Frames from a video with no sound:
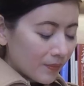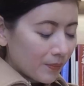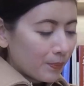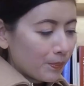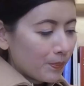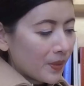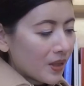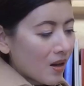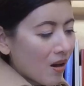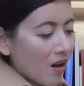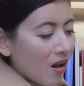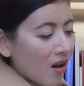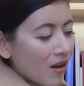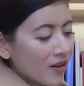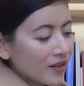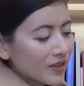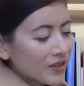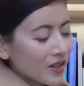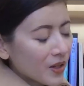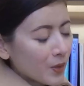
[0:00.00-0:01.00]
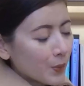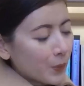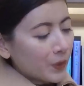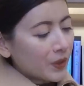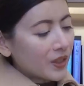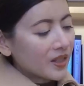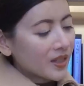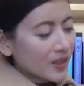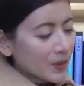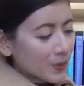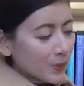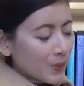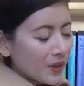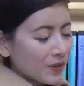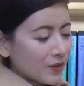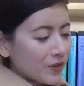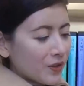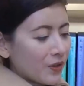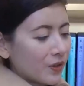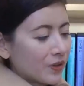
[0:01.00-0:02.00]
Because they weren't as well
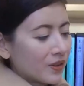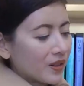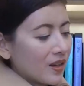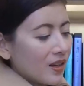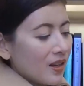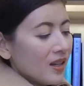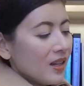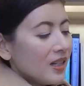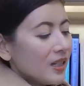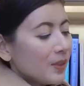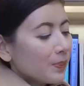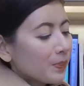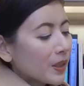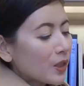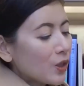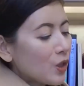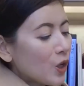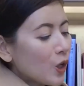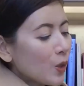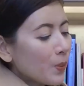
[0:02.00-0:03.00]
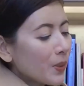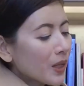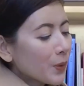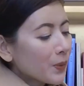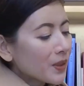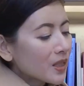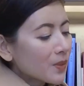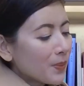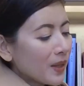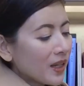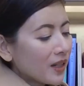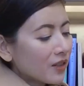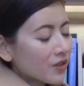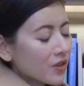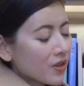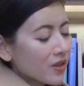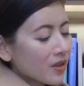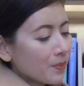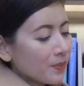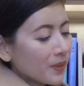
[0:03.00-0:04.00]
known, but nobody would speak
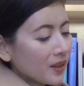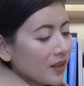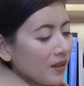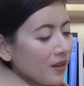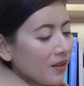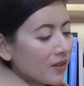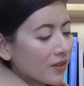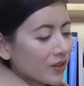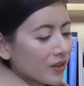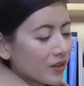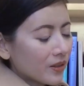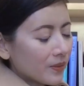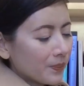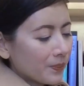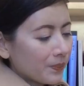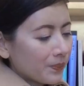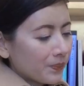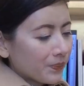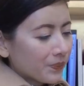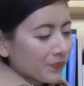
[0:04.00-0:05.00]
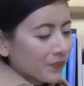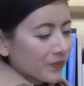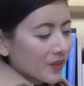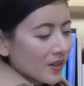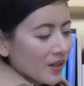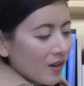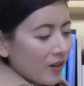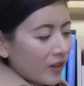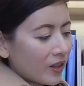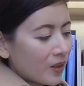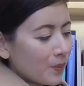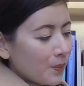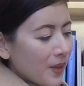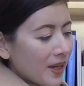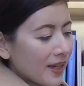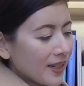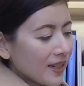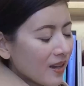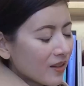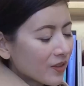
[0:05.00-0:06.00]
to them either.
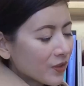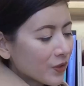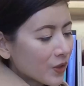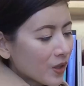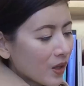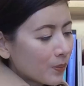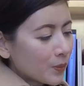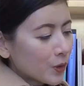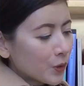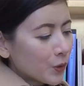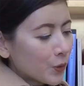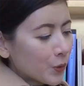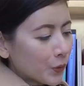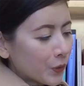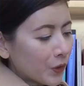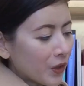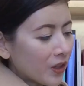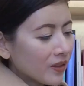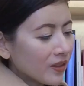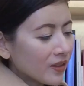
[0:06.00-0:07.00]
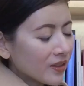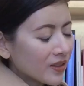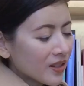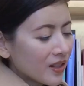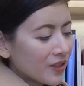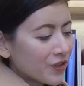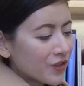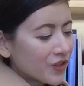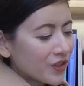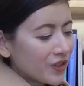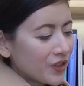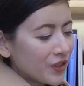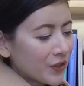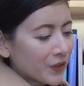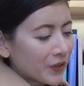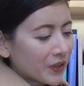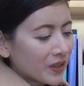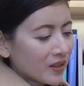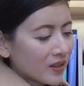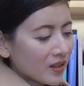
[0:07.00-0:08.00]
Hermione had stopped drawing attention to
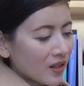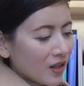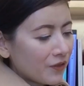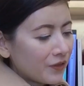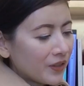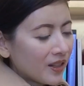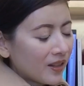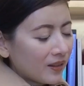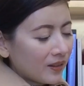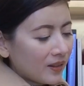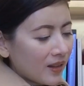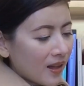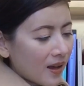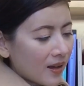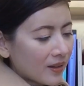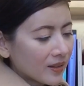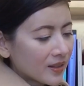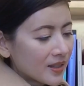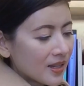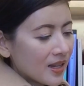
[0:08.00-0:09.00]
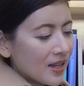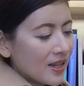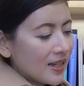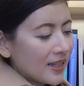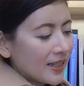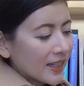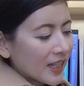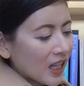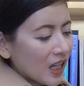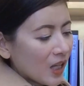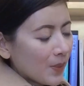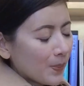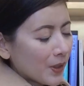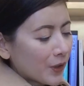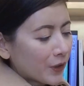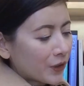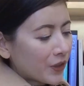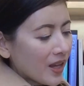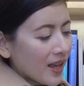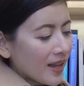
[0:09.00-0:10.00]
herself in class, keeping
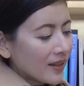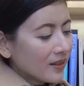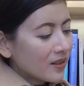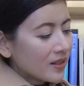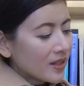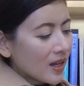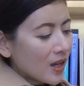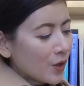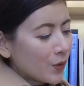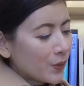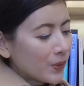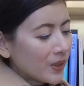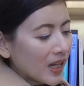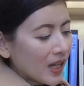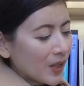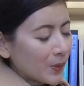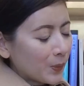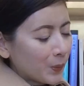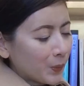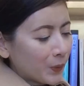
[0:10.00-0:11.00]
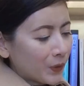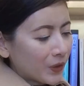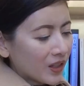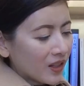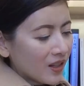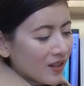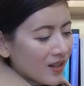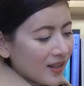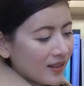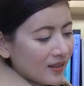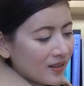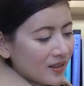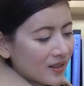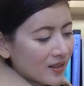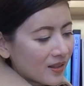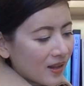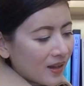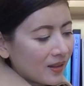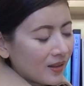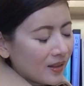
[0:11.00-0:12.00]
her head down and working in
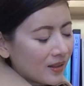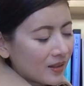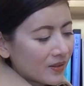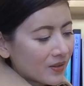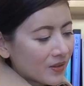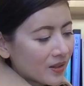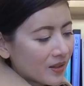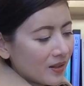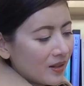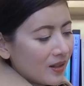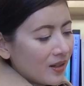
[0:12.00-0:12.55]
silence.